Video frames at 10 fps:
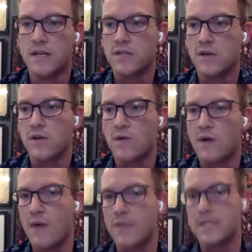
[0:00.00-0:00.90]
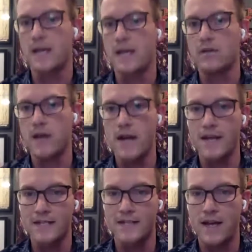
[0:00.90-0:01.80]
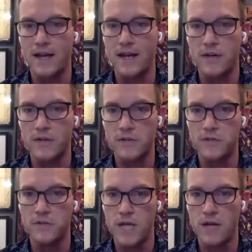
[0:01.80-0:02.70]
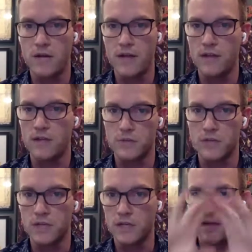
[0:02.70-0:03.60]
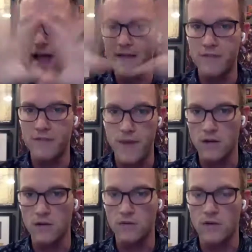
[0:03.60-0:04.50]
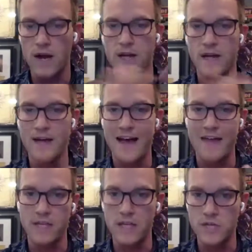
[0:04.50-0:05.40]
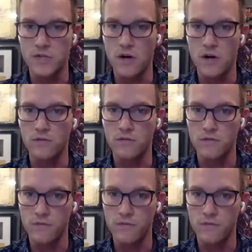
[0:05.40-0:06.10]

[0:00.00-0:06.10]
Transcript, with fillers: so i would say creating an aesthetic on your youtube channel that looks really good having the banner look right having the intro